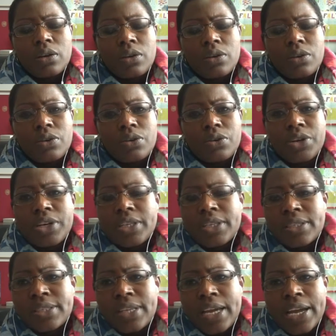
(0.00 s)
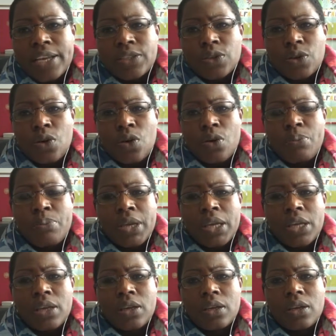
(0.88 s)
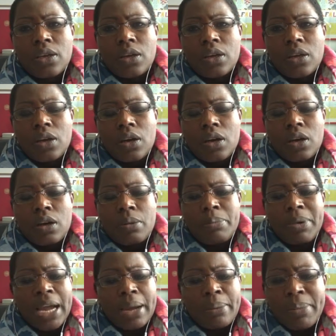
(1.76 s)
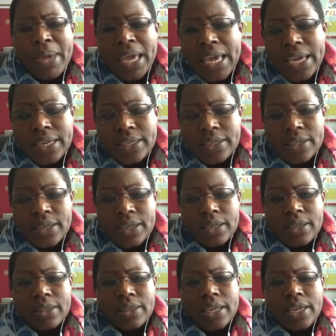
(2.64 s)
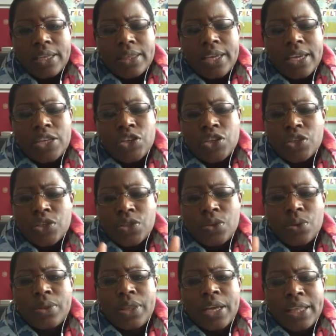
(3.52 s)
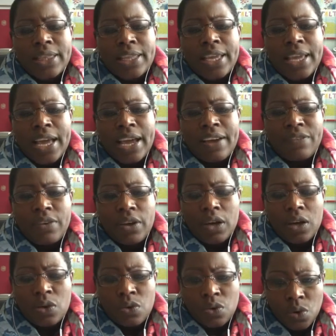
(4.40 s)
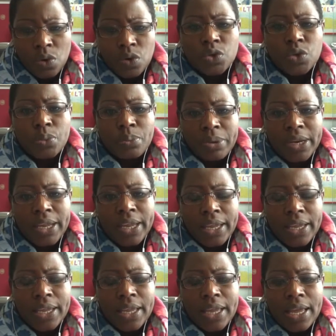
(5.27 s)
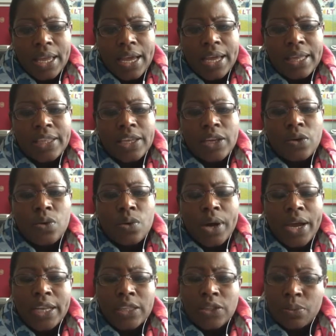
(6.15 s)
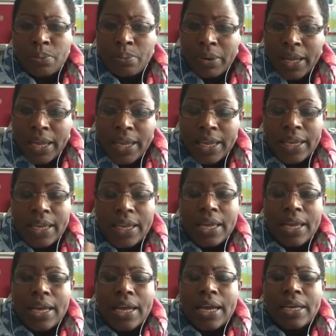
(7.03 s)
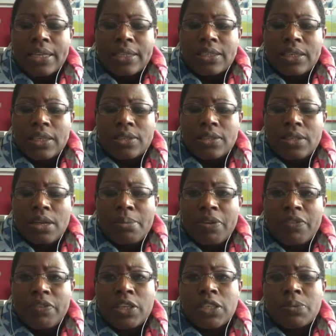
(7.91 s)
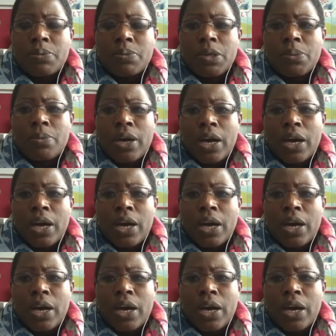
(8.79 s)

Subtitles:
criticized or being blackmailed. They just know that they have a role to play and they go ahead to play. And some of these people, I